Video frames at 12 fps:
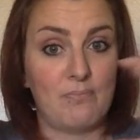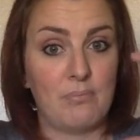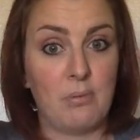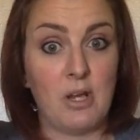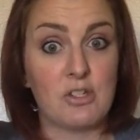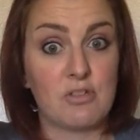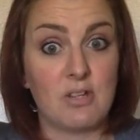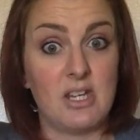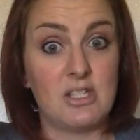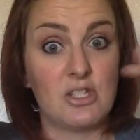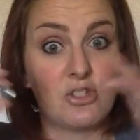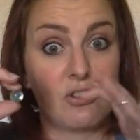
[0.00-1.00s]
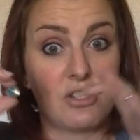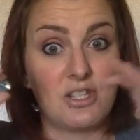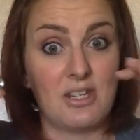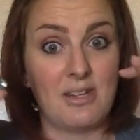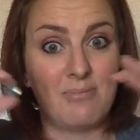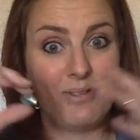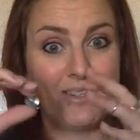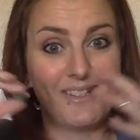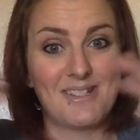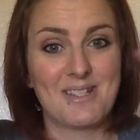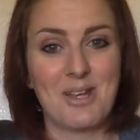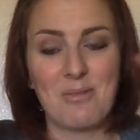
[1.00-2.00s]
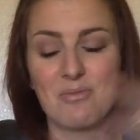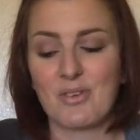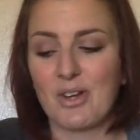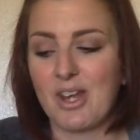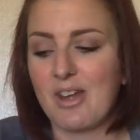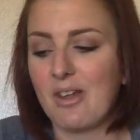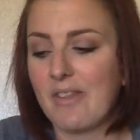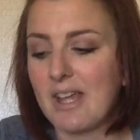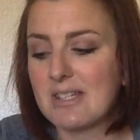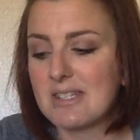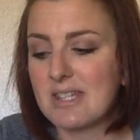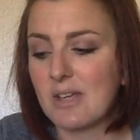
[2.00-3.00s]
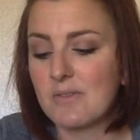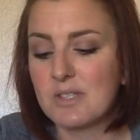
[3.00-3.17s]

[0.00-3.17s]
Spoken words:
pressure it into stretching and being discomfort and all that stuff.